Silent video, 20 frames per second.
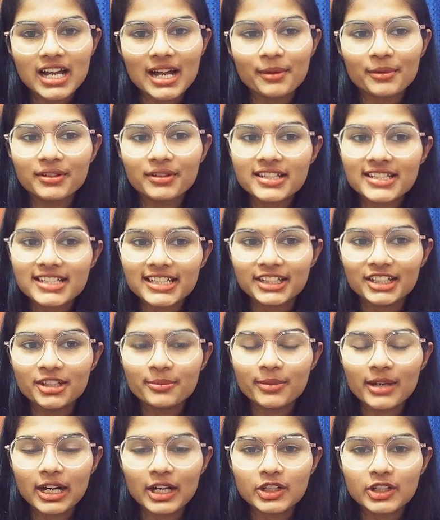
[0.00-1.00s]
I'm going to tell you
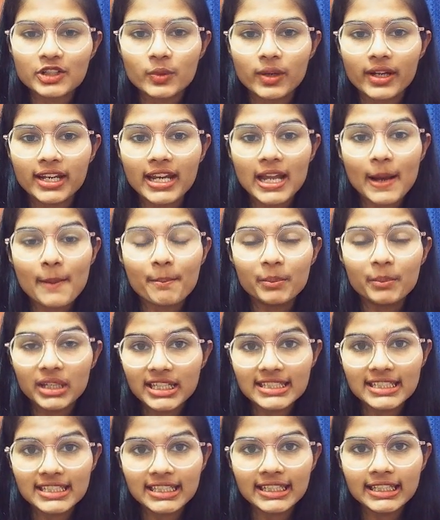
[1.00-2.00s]
about one
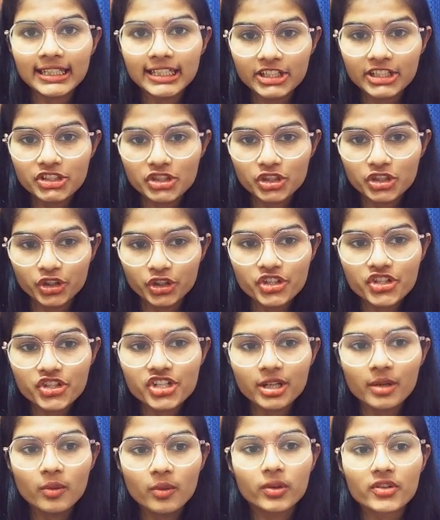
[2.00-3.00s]
amazing
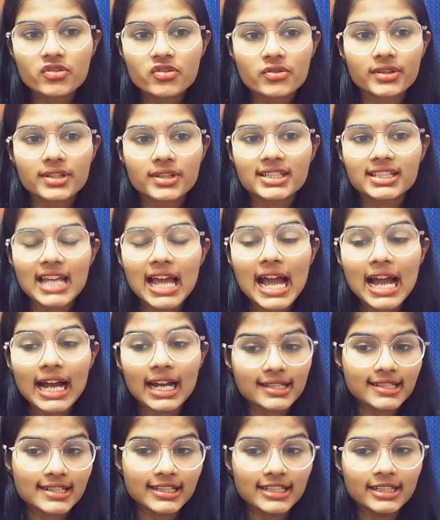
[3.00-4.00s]
internship which is
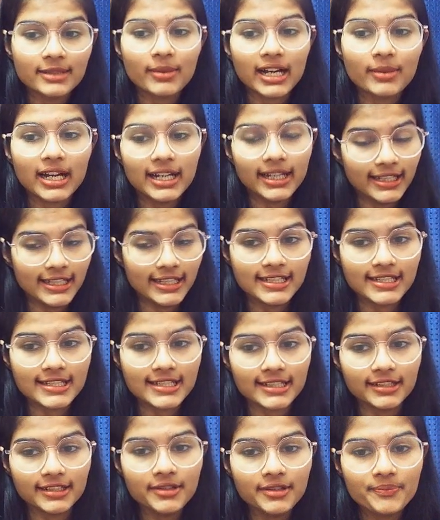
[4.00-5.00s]
actually by
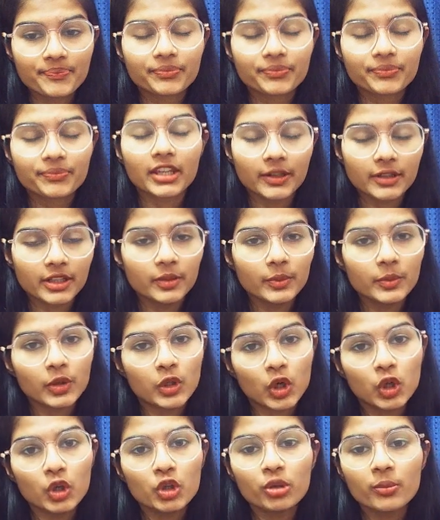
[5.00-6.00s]
Intel. Okay, we
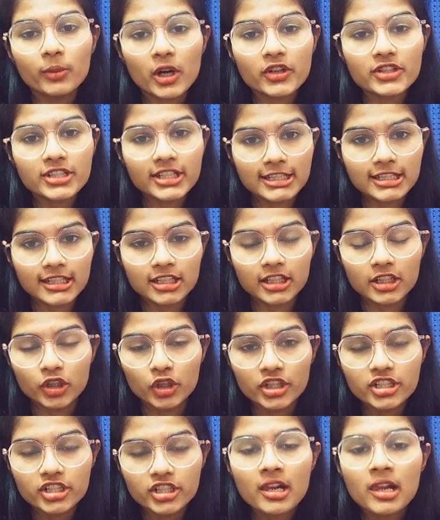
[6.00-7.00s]
all know about Intel a
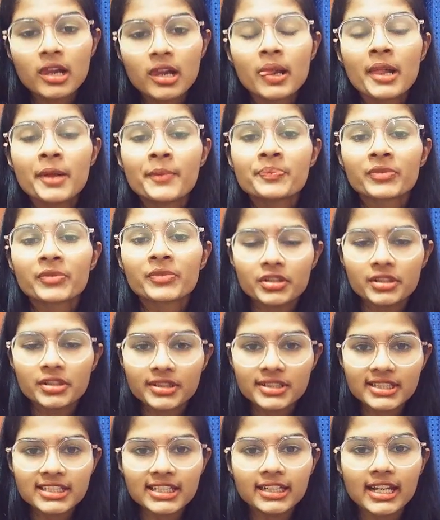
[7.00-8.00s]
lot. So this
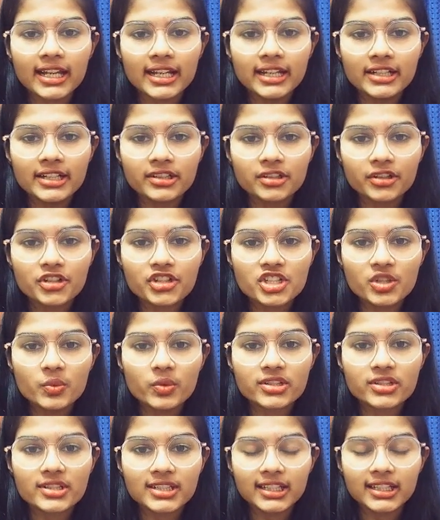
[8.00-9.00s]
is an internship
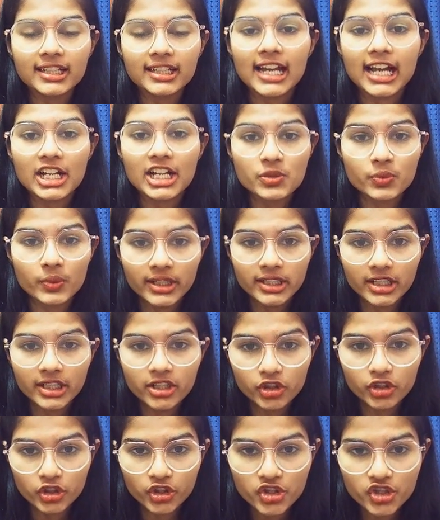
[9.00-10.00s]
which is a graduate
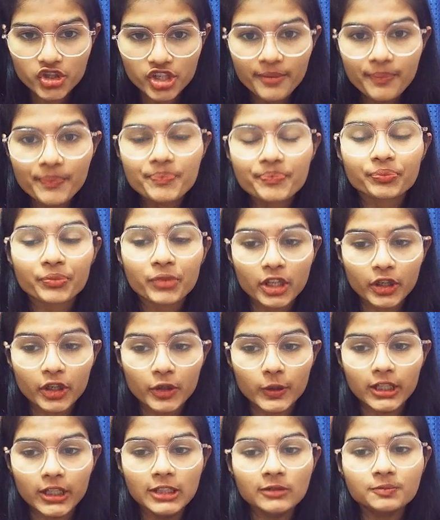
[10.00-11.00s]
internship.
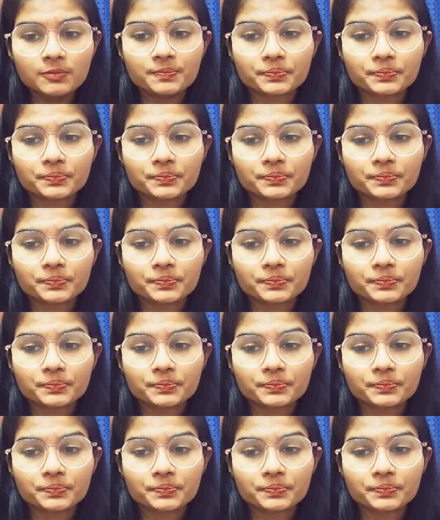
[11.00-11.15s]
Okay.